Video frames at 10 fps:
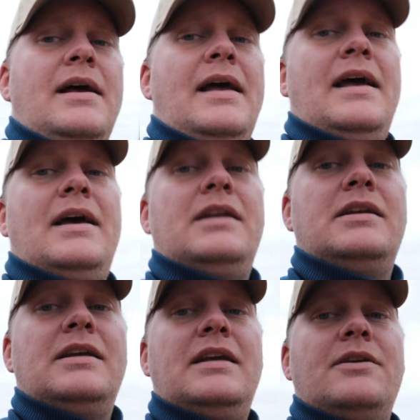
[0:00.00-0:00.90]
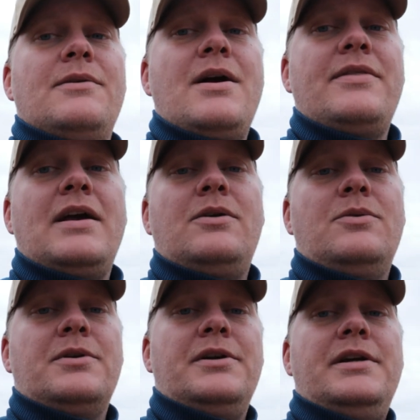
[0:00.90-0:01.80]
and get around that
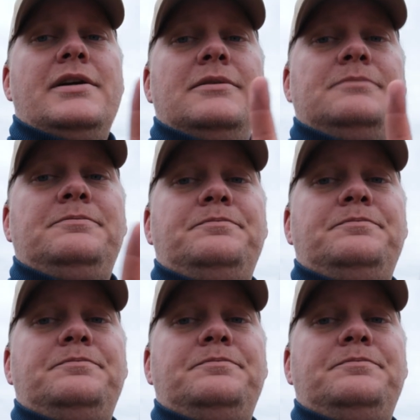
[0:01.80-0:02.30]
corner here